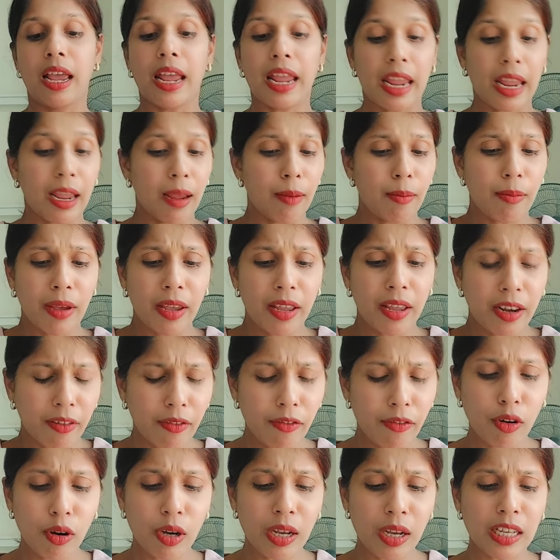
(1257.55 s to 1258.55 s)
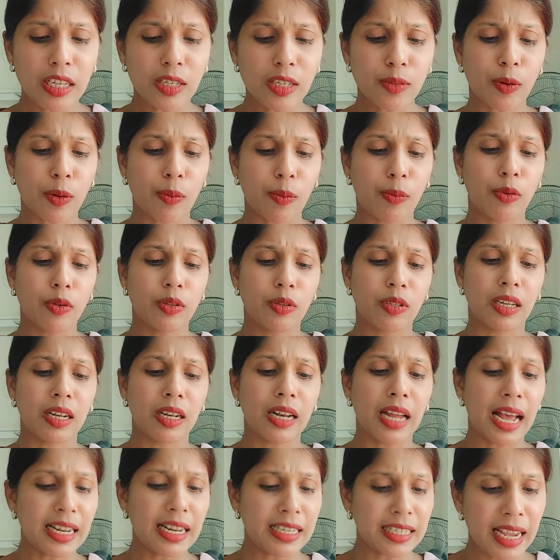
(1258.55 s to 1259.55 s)
A may revoke his proposal
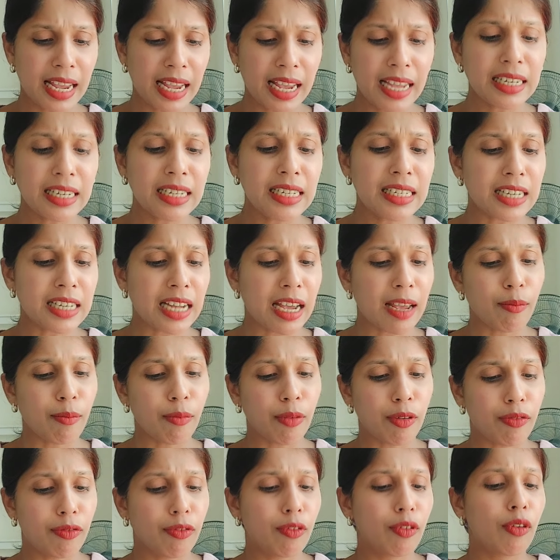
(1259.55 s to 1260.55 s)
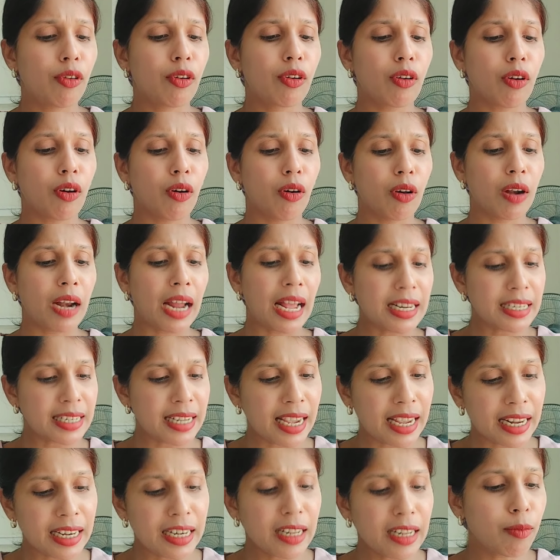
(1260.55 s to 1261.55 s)
at any time before or at
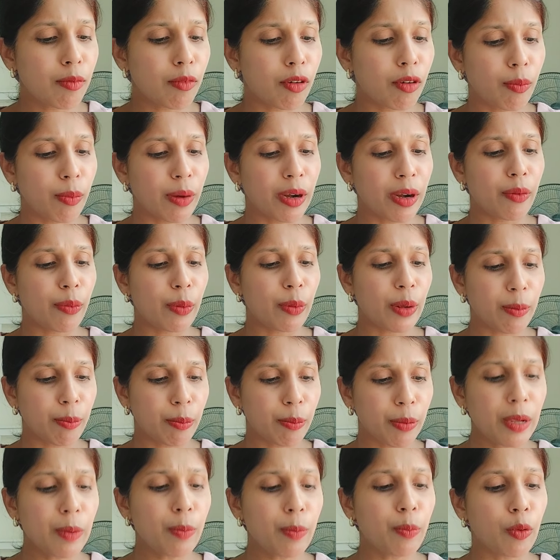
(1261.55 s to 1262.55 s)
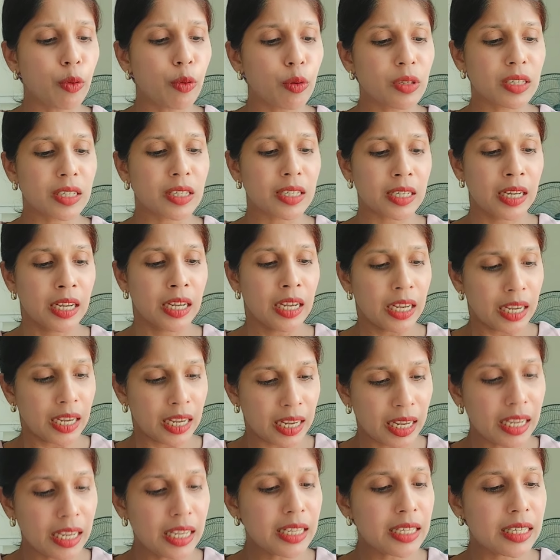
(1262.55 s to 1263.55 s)
any moment when B posts
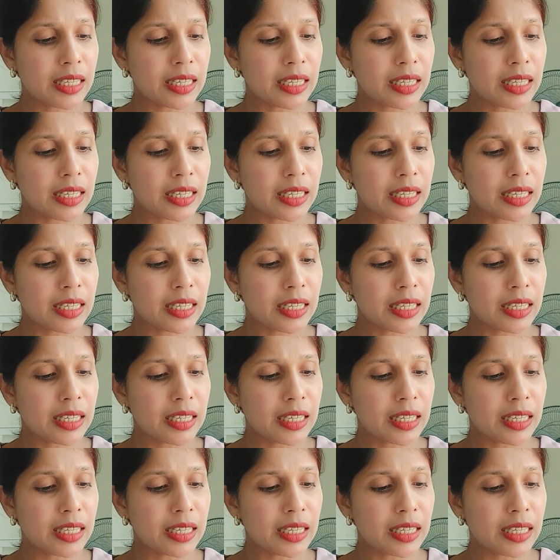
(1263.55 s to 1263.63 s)
his